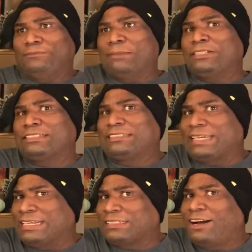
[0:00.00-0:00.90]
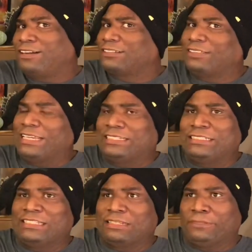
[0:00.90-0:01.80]
let me just say this also, ladies
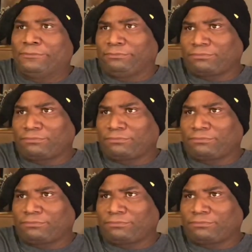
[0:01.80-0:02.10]
and gentlemen.